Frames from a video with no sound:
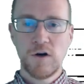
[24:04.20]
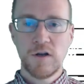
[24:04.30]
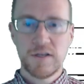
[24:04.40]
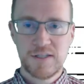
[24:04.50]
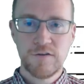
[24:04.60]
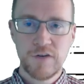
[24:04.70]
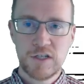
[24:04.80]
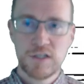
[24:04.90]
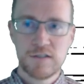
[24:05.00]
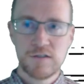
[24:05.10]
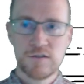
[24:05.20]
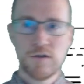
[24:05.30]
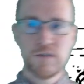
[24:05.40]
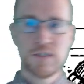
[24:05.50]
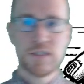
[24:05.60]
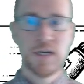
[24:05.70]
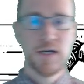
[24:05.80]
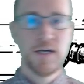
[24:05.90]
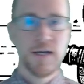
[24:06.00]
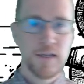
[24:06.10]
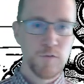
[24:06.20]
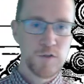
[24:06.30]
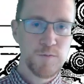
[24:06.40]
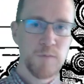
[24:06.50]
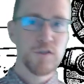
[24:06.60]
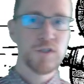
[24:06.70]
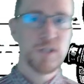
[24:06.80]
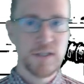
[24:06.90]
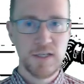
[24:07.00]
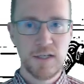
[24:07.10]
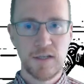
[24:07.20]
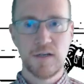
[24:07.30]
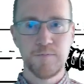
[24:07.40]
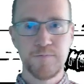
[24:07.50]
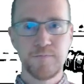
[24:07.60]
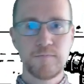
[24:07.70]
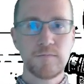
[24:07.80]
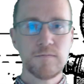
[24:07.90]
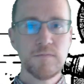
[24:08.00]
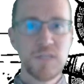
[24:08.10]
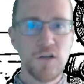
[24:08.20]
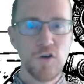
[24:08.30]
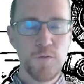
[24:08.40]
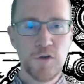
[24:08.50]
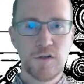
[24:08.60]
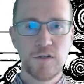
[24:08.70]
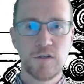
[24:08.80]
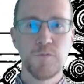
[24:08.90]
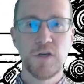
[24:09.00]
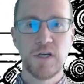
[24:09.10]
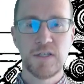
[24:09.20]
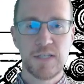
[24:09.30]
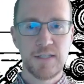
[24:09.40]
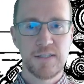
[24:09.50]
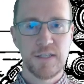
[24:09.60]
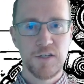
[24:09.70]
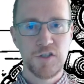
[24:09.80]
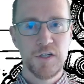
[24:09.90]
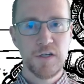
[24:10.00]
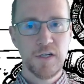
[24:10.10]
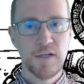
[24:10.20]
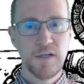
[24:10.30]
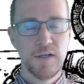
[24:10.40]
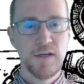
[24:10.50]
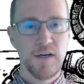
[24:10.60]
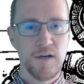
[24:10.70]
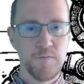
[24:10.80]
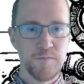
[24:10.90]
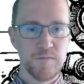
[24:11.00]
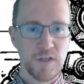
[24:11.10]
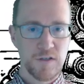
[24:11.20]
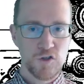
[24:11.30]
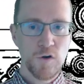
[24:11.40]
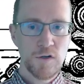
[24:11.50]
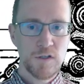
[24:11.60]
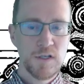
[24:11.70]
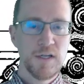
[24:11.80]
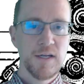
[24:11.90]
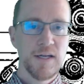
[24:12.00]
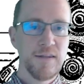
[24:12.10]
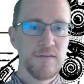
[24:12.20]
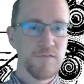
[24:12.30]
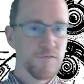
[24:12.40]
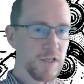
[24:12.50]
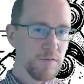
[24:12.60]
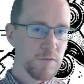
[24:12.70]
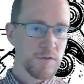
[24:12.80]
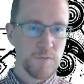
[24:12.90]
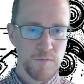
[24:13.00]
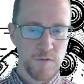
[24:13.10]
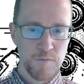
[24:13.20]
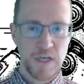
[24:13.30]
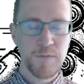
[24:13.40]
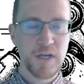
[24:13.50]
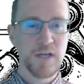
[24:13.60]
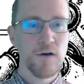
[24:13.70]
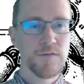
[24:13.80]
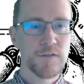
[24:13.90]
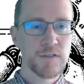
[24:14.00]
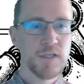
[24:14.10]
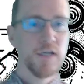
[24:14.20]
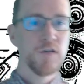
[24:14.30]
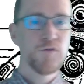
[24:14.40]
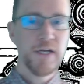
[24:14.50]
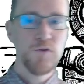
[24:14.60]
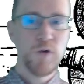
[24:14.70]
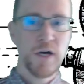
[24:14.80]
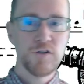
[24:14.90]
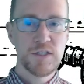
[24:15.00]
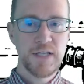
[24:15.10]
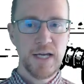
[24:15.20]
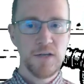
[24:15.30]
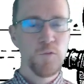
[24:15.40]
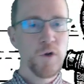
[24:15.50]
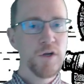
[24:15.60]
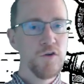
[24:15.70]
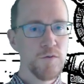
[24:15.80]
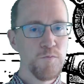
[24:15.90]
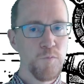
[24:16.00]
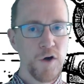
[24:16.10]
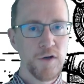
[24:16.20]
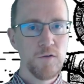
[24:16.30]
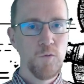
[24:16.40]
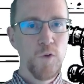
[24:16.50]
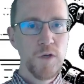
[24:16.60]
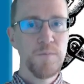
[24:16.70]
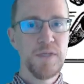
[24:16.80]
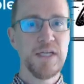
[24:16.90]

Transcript: acceleration as a service, and it was published in the Computing in Science and Engineering journal, and really with many, many authors, trying to understand what a good model would be